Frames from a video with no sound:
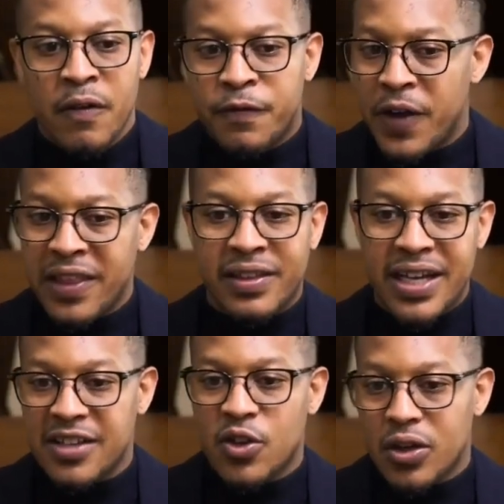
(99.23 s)
Faith
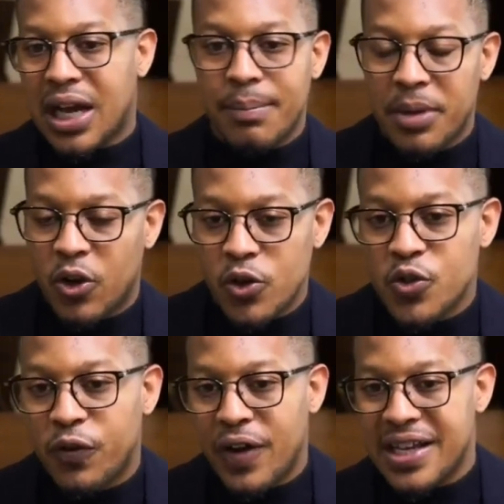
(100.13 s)
does not come
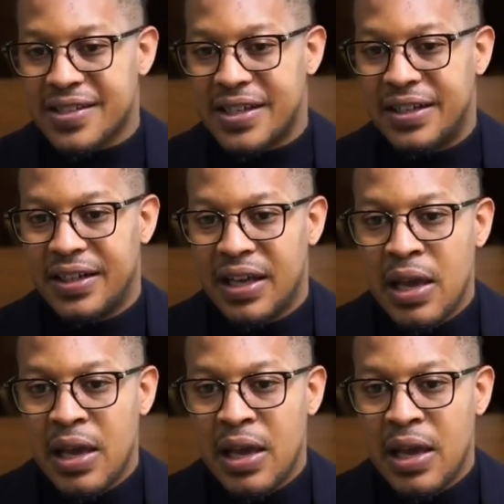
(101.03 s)
because you fasted.